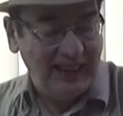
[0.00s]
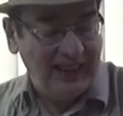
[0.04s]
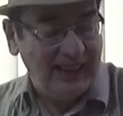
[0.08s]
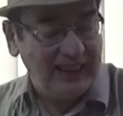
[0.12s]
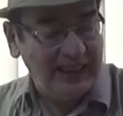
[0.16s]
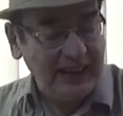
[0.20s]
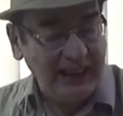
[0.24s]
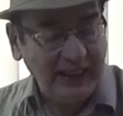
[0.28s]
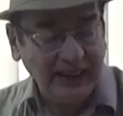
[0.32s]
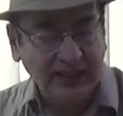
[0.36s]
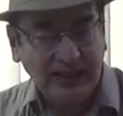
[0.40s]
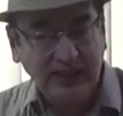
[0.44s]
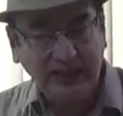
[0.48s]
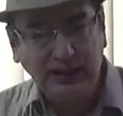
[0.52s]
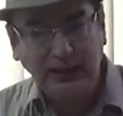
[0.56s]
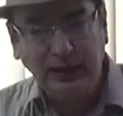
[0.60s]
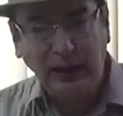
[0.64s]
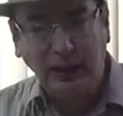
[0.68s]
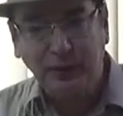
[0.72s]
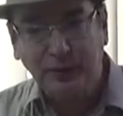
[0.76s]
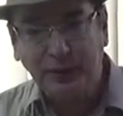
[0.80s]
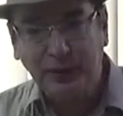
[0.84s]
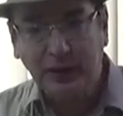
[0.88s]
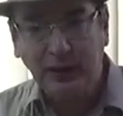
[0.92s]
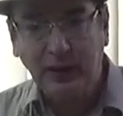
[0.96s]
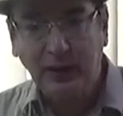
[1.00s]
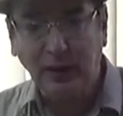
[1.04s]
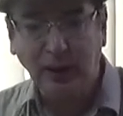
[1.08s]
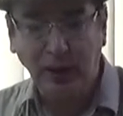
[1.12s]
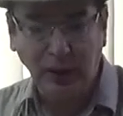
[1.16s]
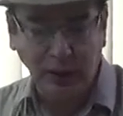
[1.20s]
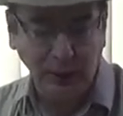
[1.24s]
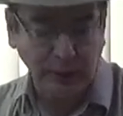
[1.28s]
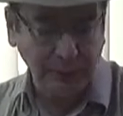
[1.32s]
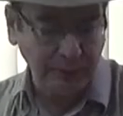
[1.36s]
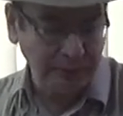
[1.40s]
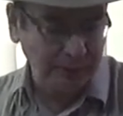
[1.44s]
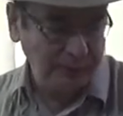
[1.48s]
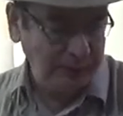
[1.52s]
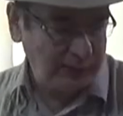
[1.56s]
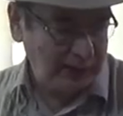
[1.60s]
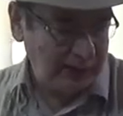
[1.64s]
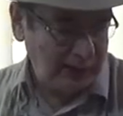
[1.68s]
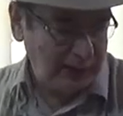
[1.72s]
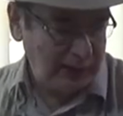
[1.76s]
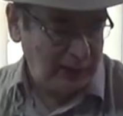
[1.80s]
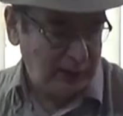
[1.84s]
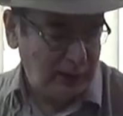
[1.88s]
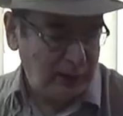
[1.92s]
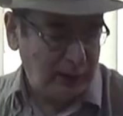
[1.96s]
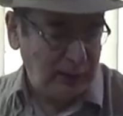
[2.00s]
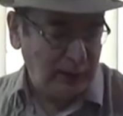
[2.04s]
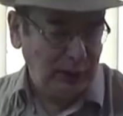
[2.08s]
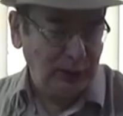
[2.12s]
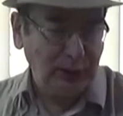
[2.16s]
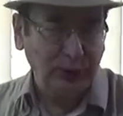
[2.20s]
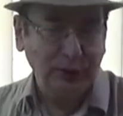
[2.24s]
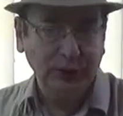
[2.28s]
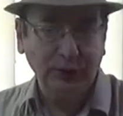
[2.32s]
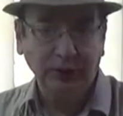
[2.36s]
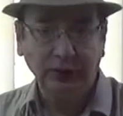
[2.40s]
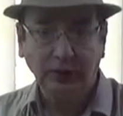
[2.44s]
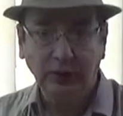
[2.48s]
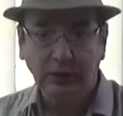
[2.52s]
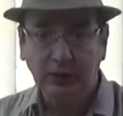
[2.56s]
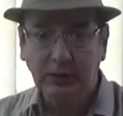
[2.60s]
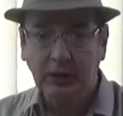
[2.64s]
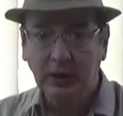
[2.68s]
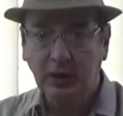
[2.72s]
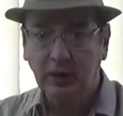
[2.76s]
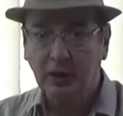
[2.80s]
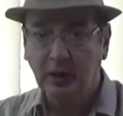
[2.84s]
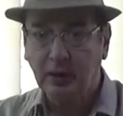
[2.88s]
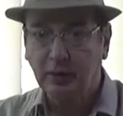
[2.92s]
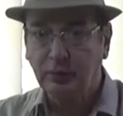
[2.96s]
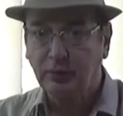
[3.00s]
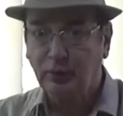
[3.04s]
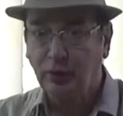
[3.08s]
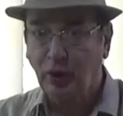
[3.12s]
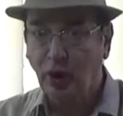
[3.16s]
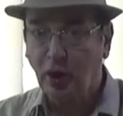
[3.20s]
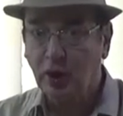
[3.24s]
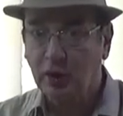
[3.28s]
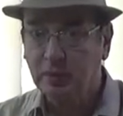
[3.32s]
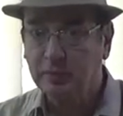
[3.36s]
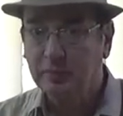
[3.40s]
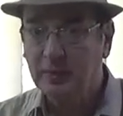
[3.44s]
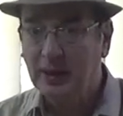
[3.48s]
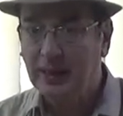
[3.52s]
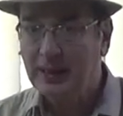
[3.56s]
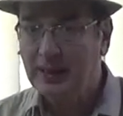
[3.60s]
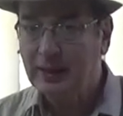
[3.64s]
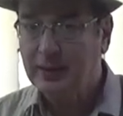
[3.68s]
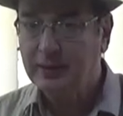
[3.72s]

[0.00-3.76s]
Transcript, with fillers: Yes, after such a formal